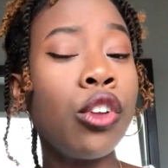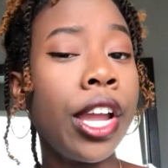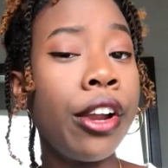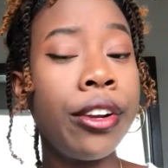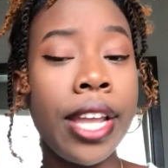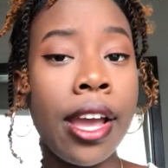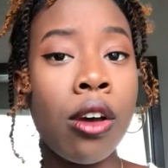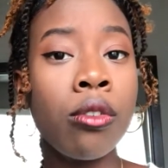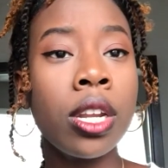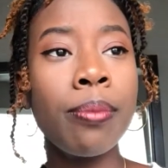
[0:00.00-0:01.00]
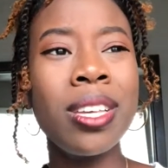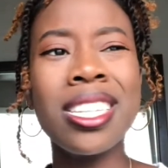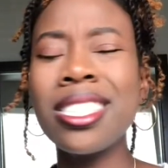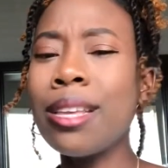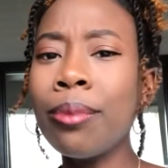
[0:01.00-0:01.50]
hair down, because
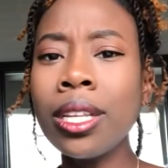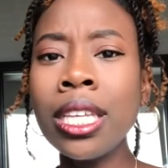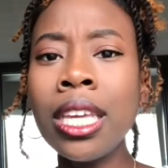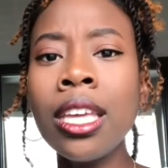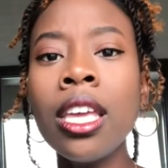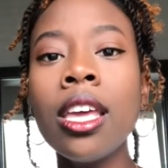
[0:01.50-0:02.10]
typically